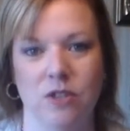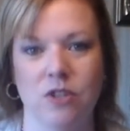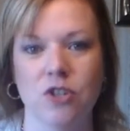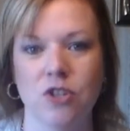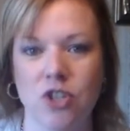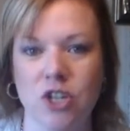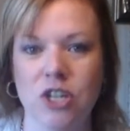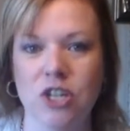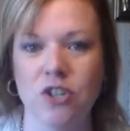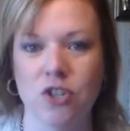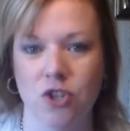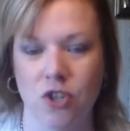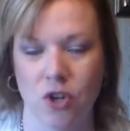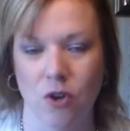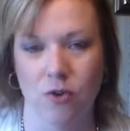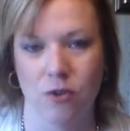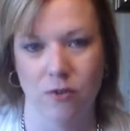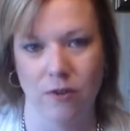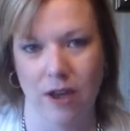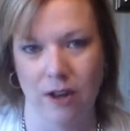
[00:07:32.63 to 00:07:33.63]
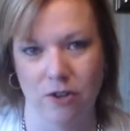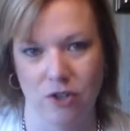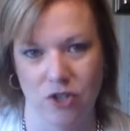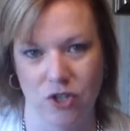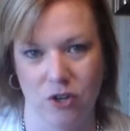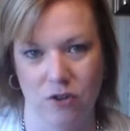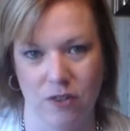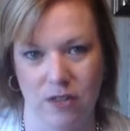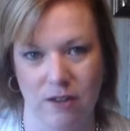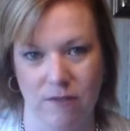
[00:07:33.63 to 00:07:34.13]
that she can show you how to
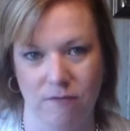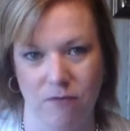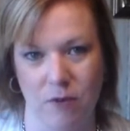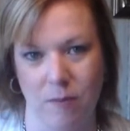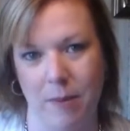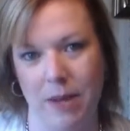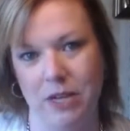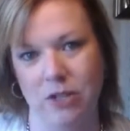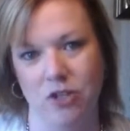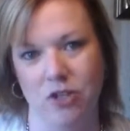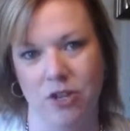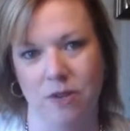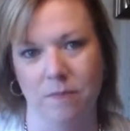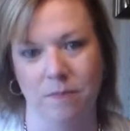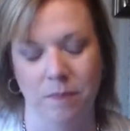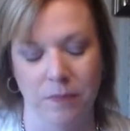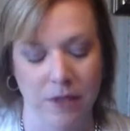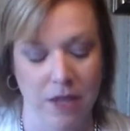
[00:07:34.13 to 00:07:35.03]
share the information.